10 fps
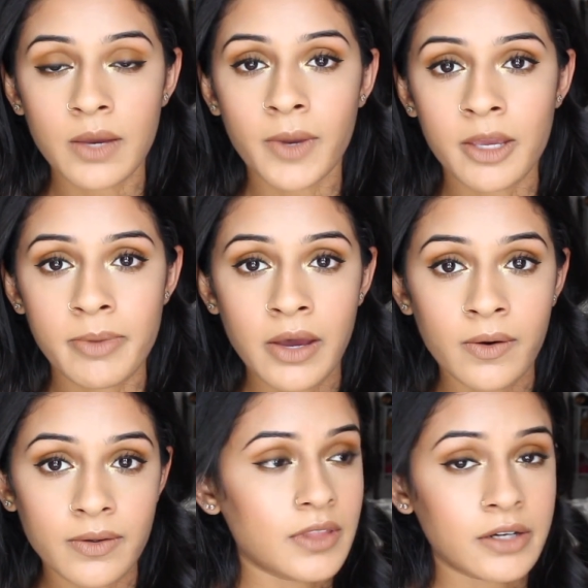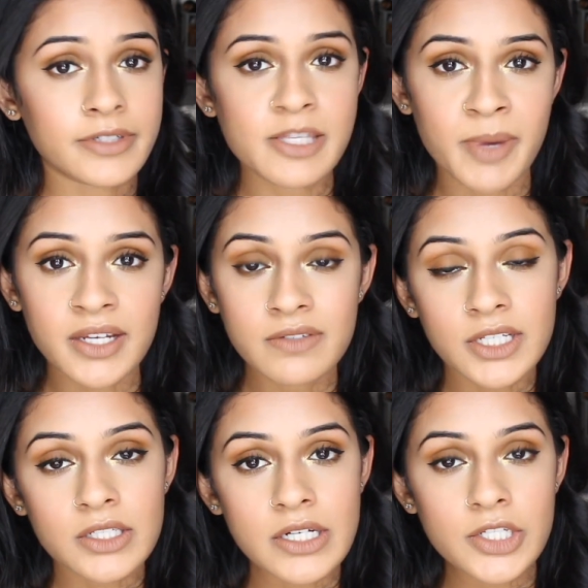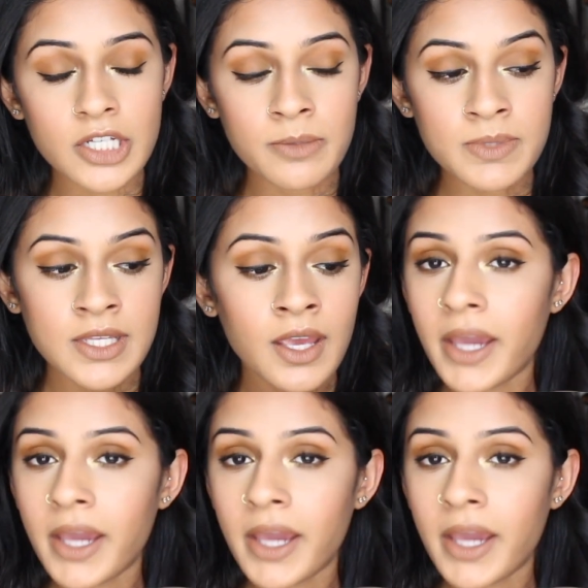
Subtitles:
that way about their respective internships.